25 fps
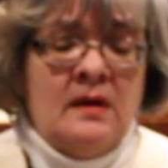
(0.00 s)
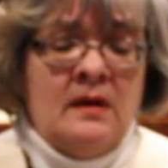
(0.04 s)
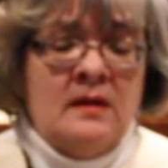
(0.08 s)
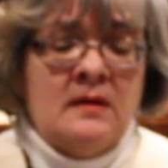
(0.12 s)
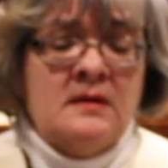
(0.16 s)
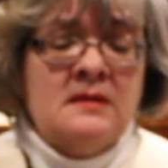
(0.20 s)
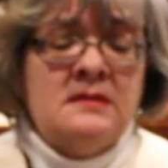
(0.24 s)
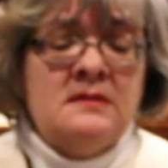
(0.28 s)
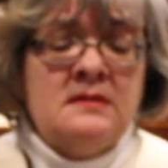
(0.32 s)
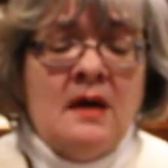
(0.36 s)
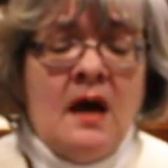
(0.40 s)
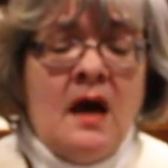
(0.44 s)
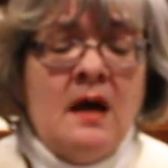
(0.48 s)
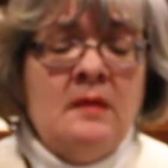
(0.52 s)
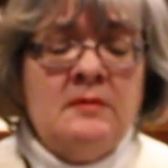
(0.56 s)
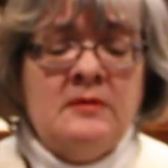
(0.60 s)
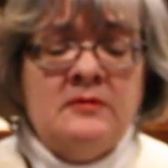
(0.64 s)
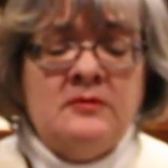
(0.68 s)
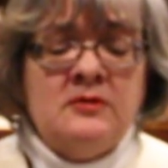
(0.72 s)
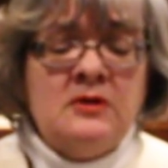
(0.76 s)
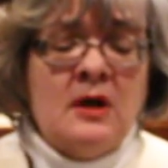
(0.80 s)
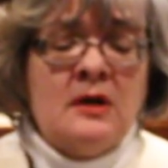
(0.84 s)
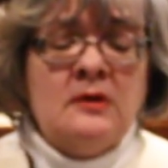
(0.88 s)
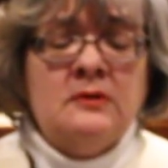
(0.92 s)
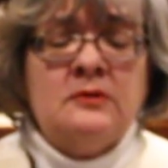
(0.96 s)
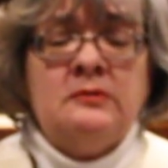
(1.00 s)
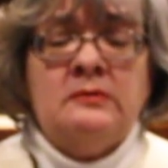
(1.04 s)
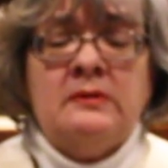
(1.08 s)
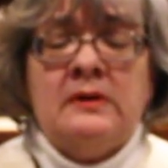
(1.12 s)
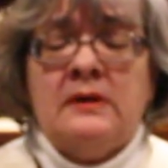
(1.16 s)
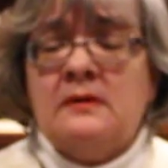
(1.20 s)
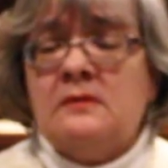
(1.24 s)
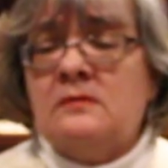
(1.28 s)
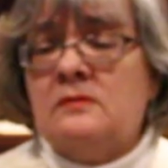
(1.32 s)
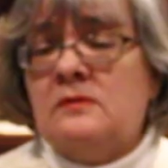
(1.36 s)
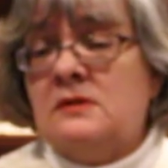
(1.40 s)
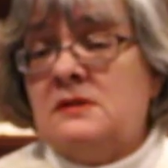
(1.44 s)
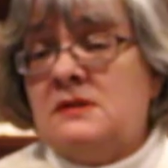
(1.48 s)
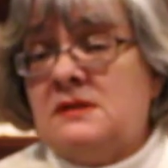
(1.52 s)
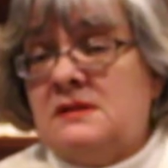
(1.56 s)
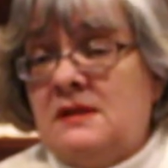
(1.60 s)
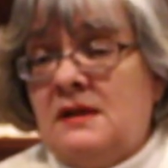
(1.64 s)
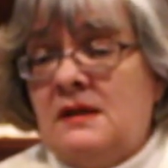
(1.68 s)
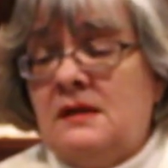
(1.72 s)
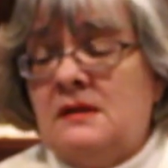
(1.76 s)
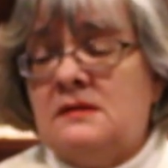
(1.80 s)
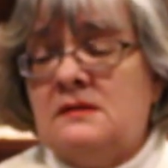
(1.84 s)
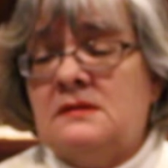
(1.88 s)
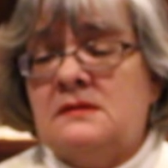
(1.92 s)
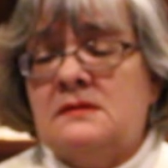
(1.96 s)
This time of sheltering will
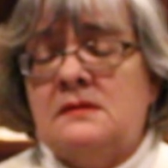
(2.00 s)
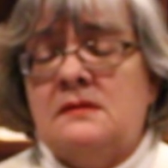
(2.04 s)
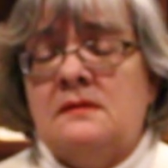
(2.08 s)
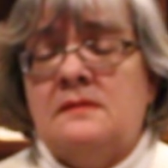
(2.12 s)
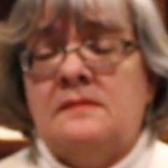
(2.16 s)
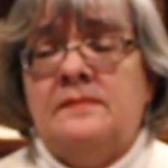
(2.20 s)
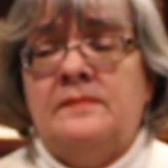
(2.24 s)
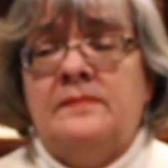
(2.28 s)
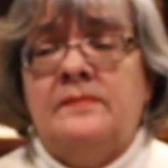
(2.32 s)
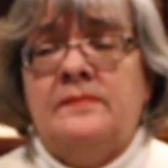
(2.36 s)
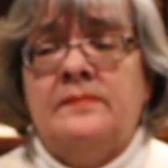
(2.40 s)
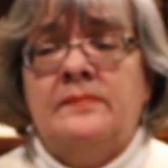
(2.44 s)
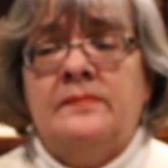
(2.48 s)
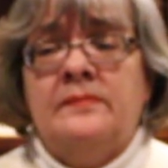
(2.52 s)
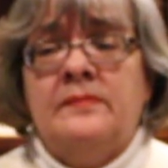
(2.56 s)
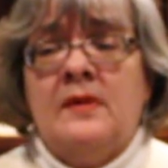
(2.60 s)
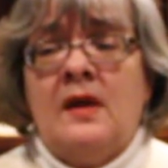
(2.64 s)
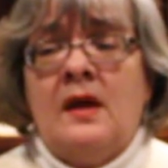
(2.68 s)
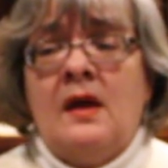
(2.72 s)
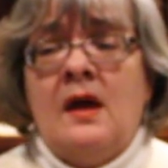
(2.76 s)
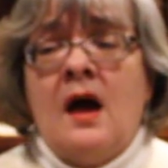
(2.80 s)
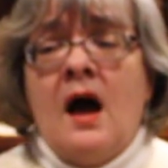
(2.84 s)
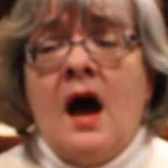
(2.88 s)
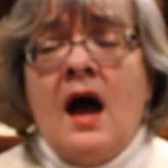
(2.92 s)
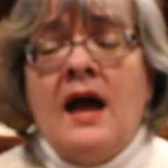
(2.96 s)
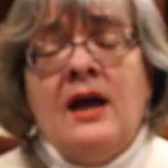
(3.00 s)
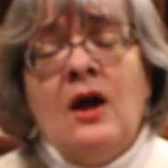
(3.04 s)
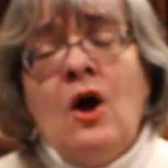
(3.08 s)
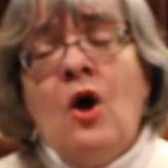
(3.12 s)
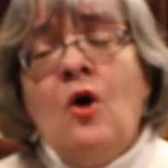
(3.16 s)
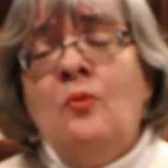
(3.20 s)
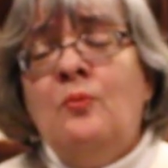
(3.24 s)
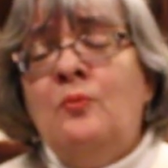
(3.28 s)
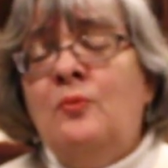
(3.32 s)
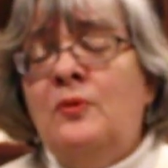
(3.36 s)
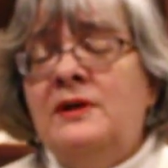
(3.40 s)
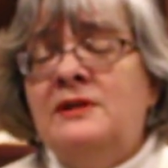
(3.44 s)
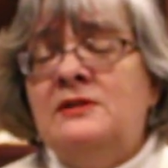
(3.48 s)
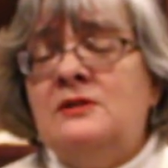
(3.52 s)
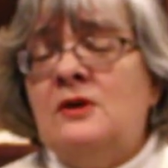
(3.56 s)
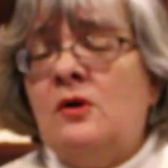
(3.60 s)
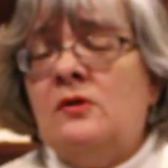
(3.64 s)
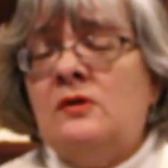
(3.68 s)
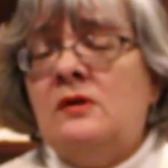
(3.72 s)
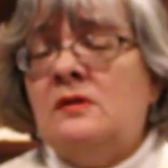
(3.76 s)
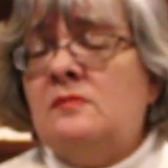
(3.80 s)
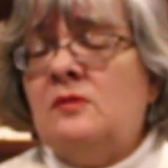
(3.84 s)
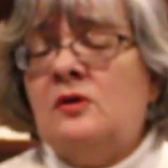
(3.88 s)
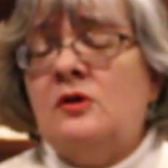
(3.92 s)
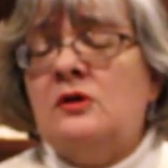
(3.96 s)
cease. I hope we
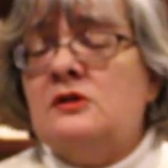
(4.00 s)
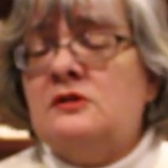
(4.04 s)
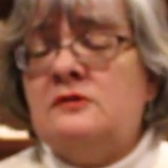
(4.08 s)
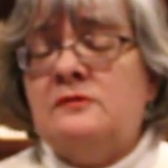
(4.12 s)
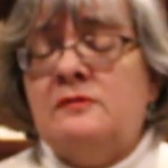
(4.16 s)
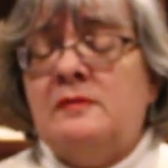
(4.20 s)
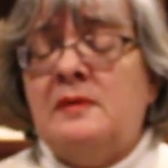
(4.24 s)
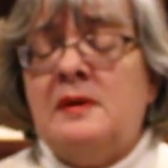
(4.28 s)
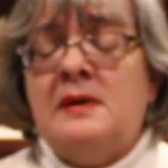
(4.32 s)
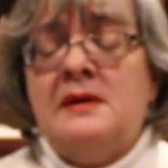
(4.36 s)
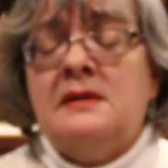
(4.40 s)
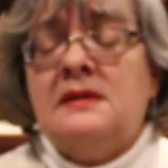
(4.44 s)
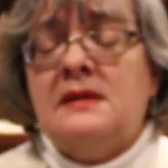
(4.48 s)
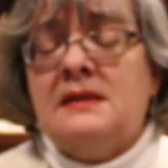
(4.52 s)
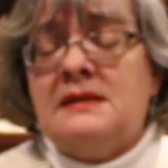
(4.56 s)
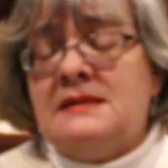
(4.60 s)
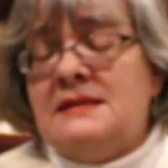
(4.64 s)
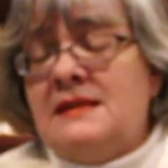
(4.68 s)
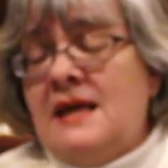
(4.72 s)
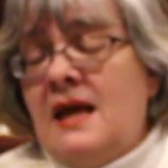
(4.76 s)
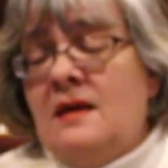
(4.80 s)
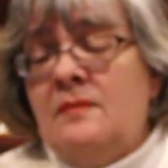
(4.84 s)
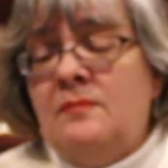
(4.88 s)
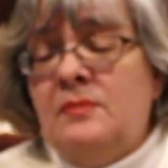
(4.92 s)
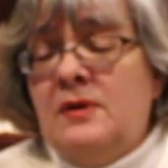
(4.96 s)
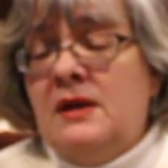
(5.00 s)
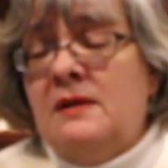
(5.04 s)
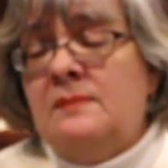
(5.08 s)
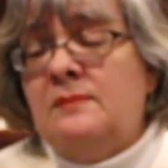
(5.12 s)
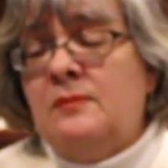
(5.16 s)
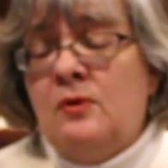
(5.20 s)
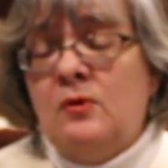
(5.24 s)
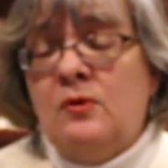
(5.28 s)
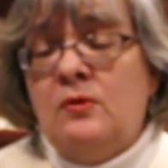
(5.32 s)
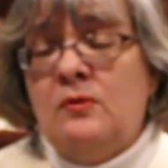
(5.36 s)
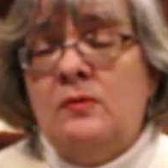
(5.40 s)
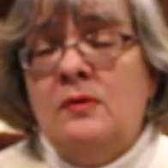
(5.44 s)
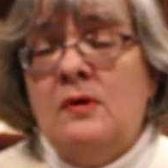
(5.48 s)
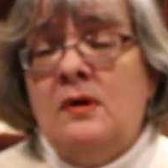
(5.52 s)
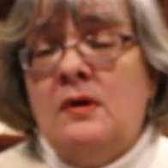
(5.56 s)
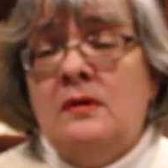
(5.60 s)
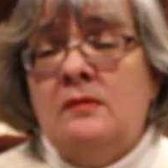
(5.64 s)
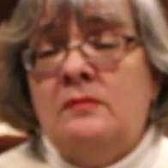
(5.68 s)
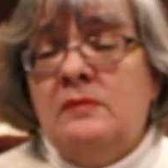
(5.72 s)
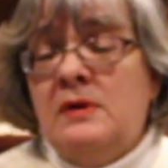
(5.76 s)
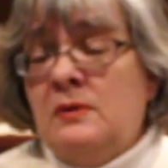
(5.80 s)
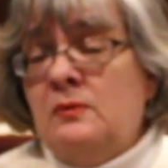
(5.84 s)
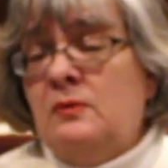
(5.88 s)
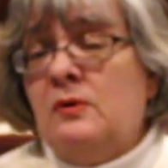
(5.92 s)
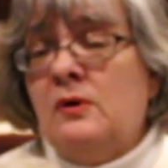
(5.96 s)
don't emerge from it the same people
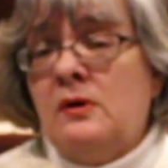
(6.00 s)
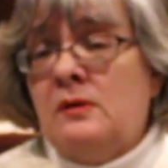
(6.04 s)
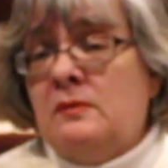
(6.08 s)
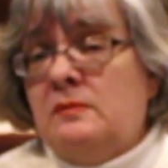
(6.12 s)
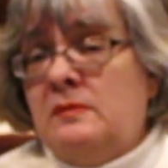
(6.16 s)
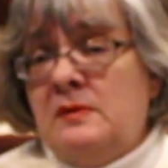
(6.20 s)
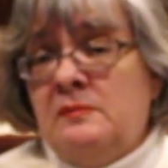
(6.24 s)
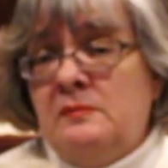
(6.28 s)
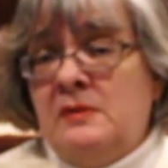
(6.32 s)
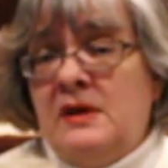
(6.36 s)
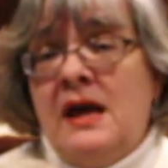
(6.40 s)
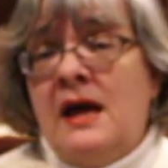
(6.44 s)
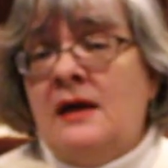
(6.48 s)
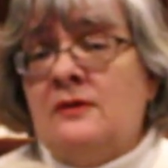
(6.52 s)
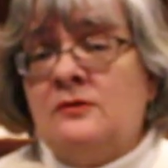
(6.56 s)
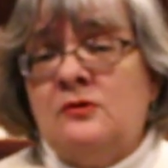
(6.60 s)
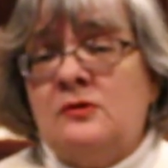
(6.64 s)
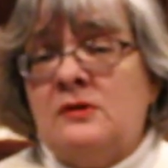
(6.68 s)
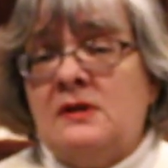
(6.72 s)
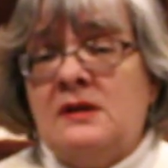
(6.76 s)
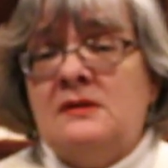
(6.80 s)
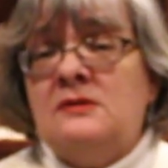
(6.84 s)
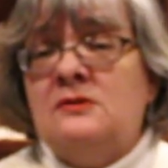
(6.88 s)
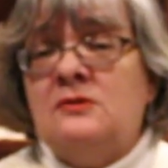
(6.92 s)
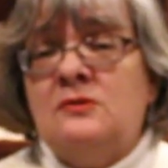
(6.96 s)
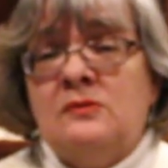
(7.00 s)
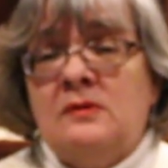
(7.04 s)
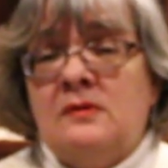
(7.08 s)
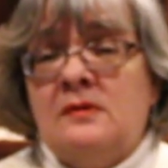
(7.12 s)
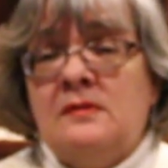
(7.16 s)
we were when we entered into